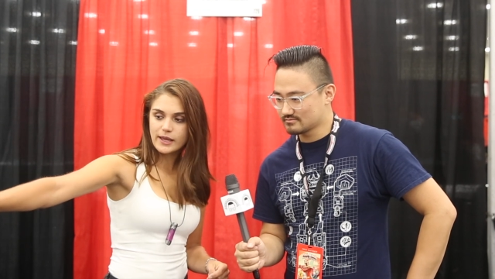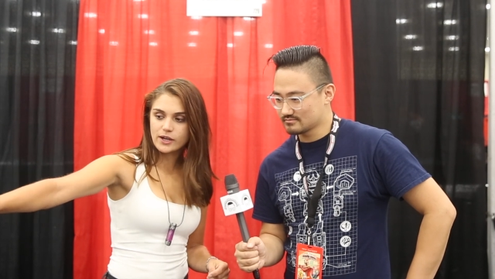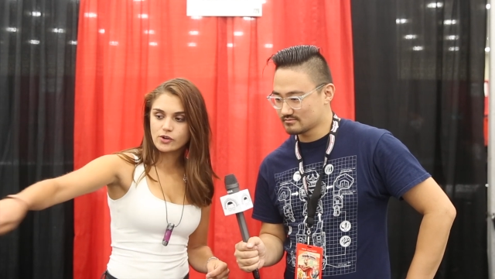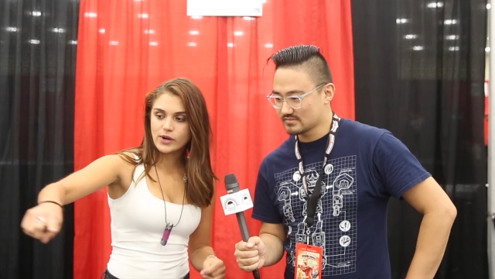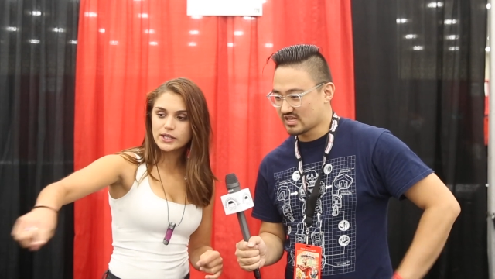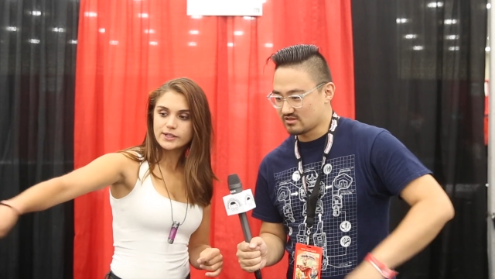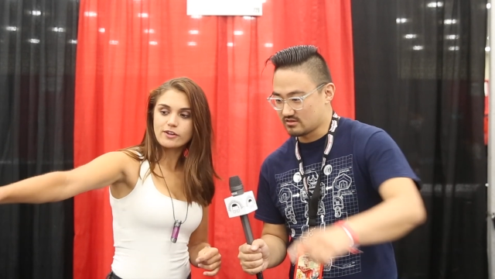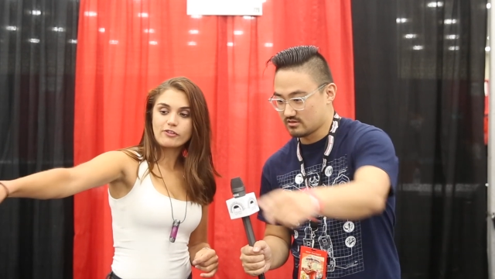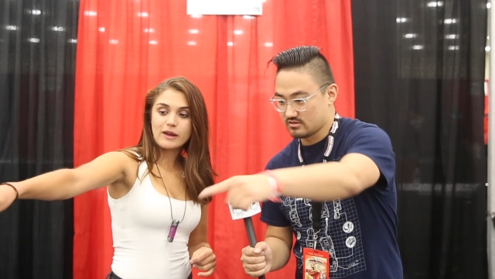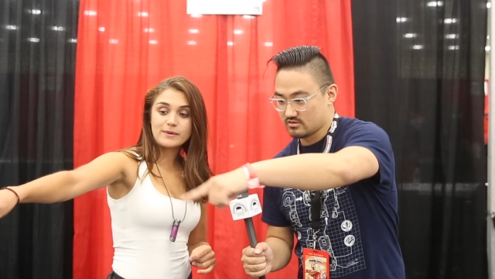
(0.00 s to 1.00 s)
Speaker 1: kind of gray
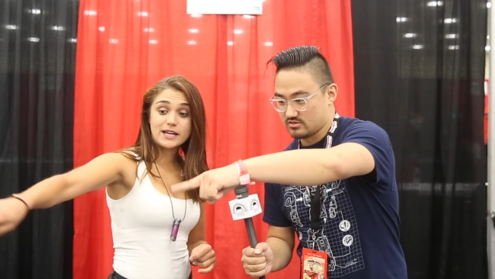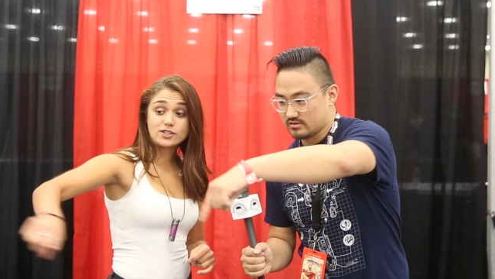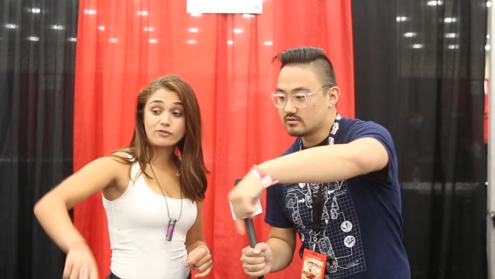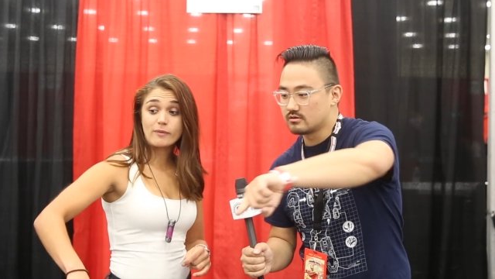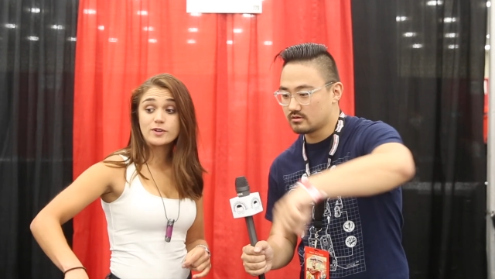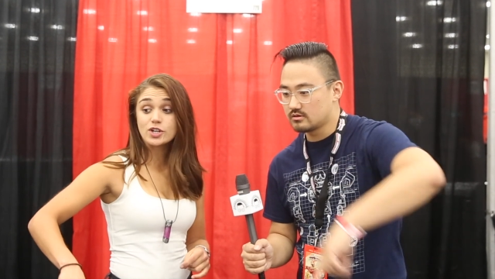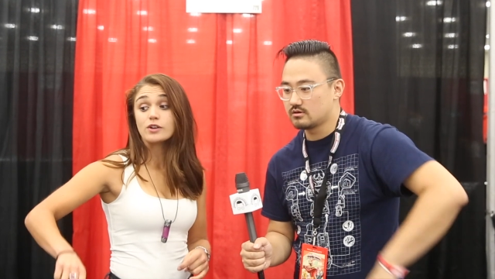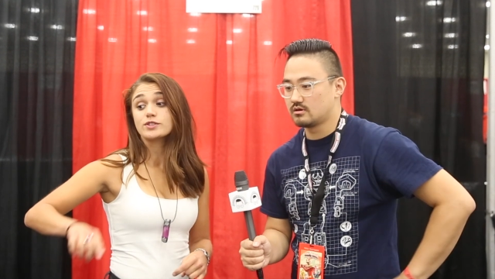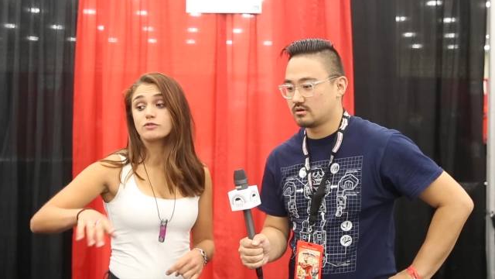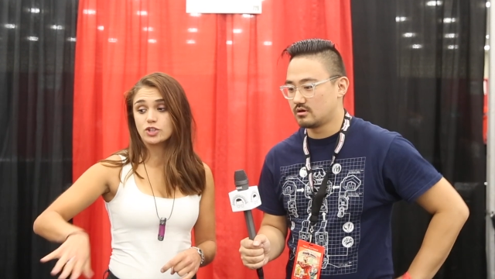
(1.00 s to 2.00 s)
looking frame is actually from the
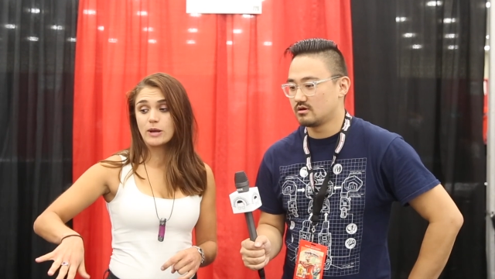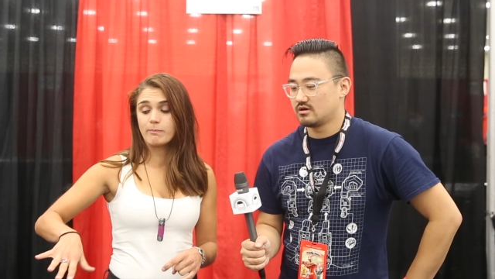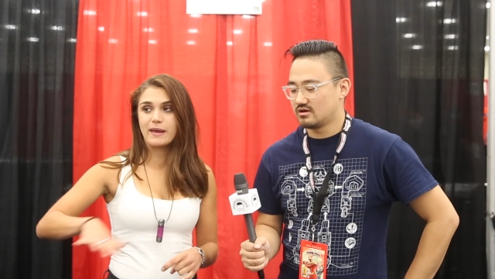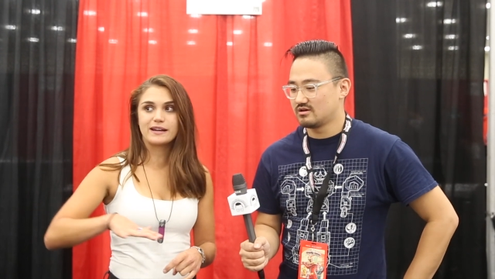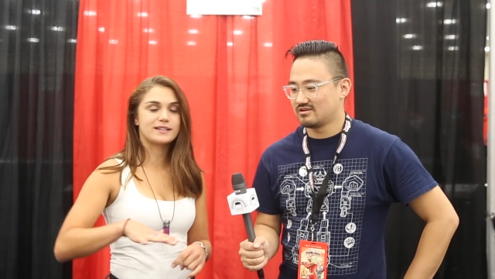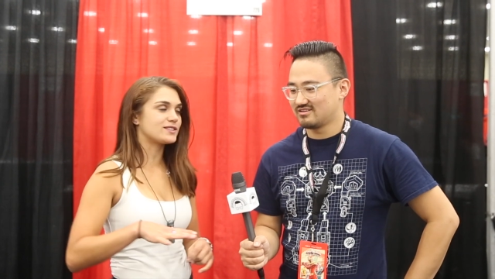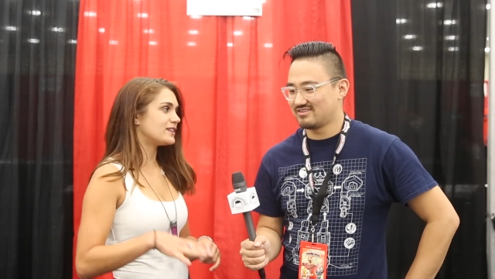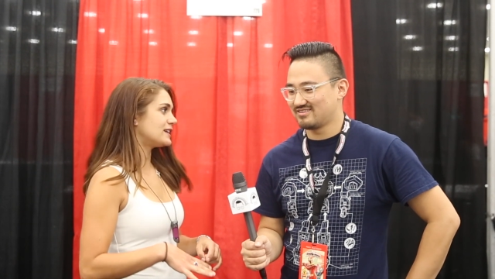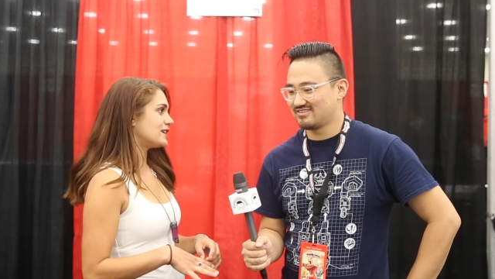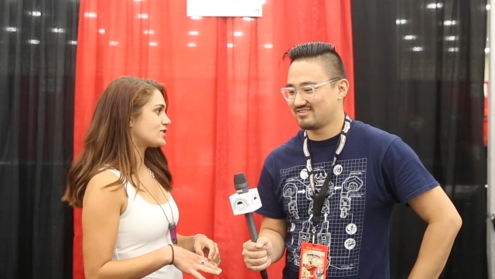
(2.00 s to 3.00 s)
show. So Chip made us
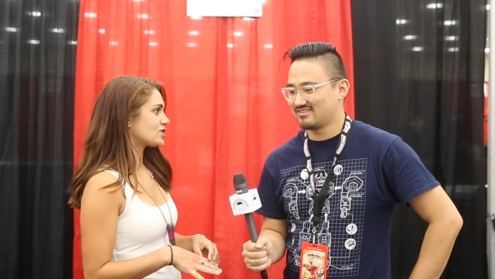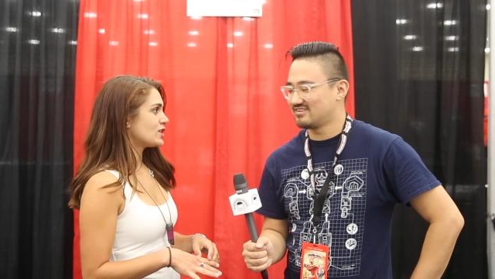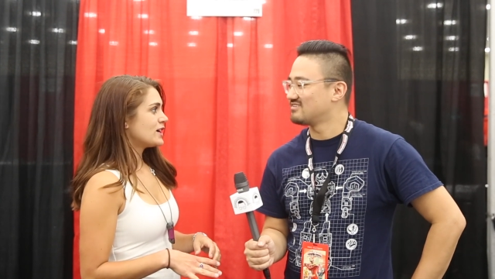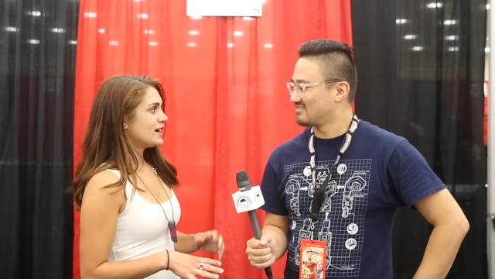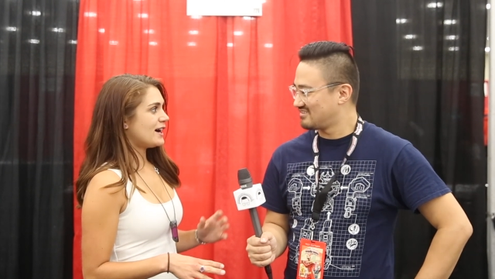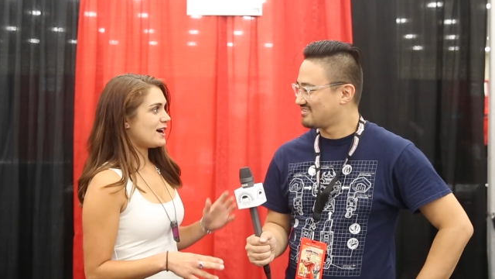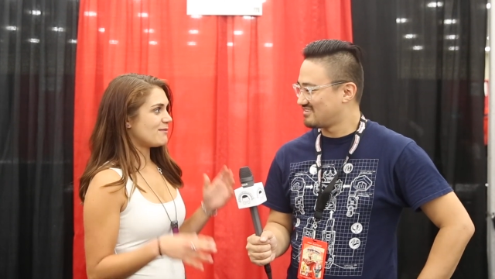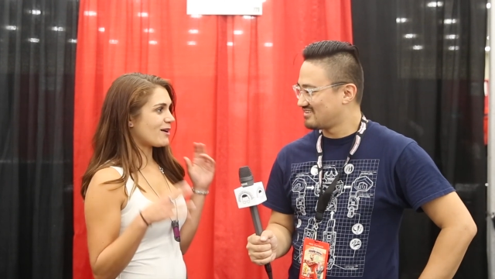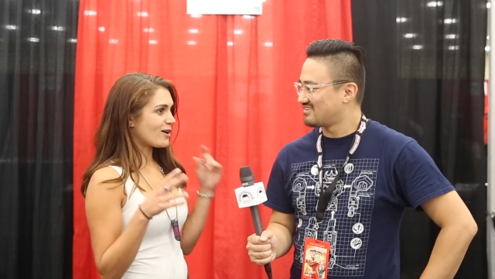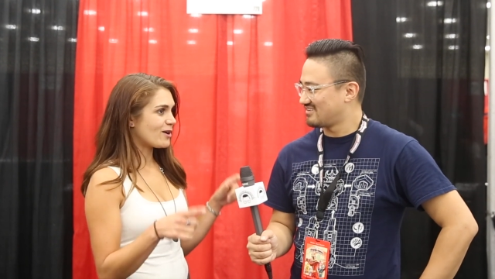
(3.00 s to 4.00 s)
each
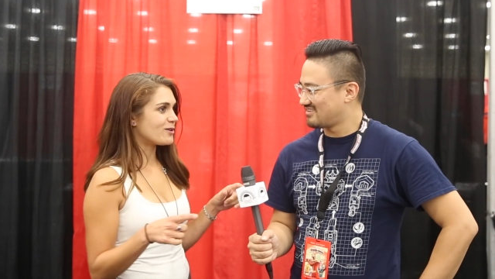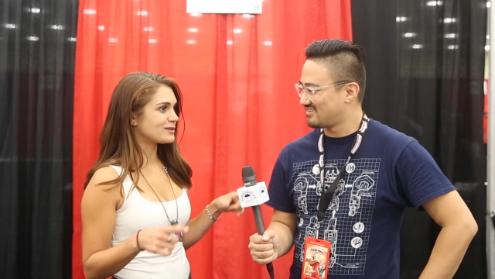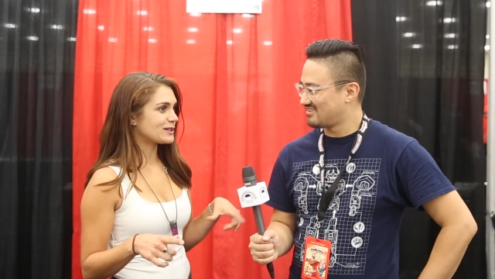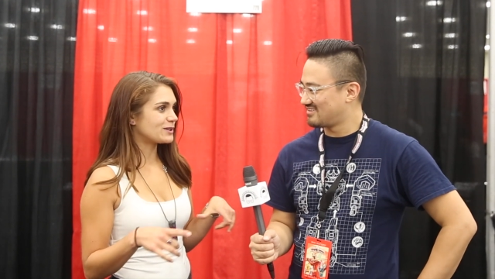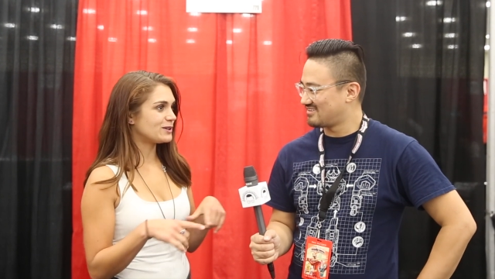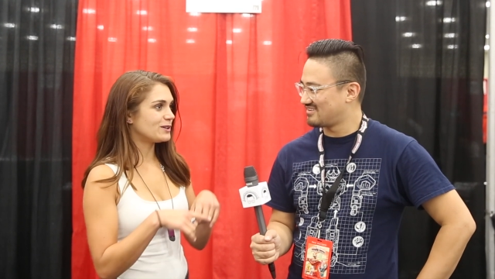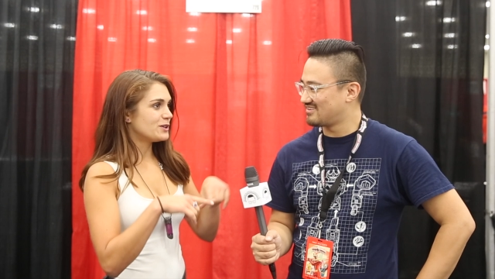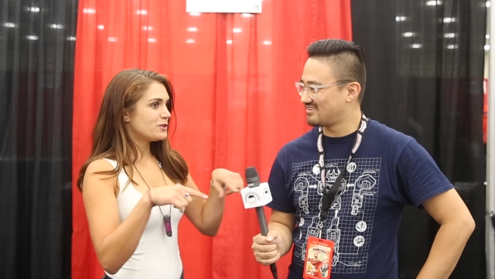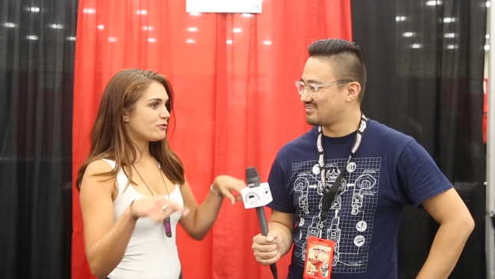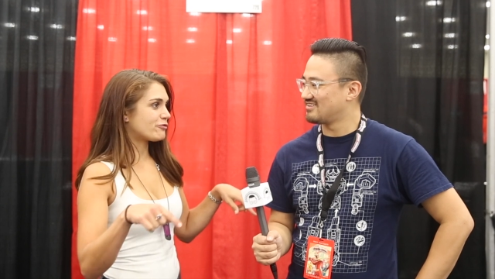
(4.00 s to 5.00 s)
our own little
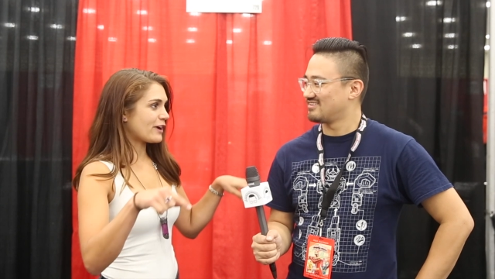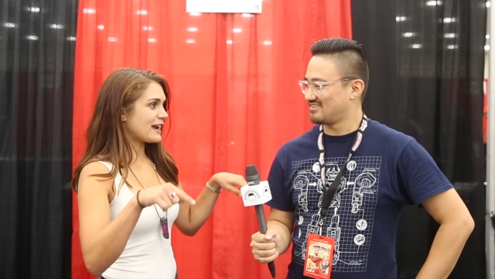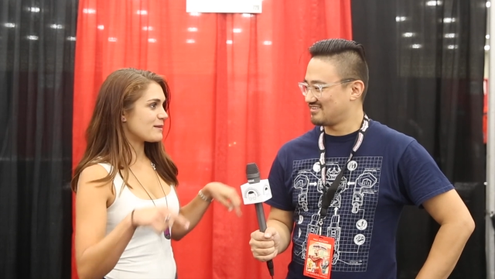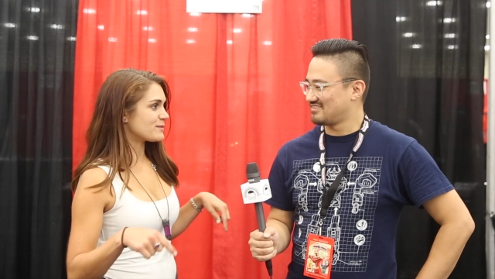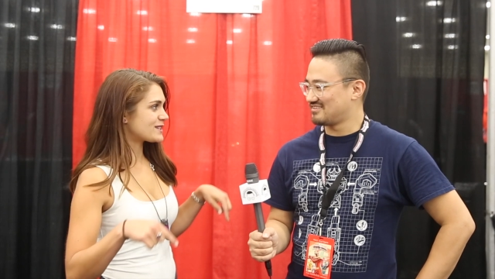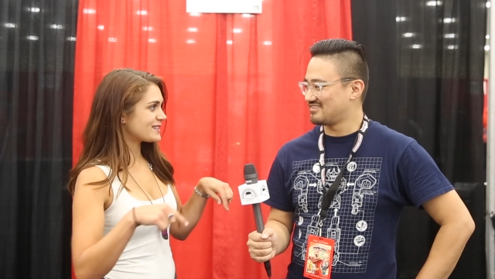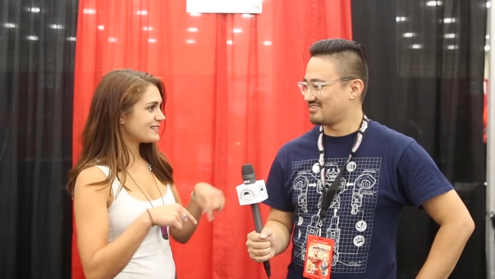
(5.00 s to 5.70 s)
framed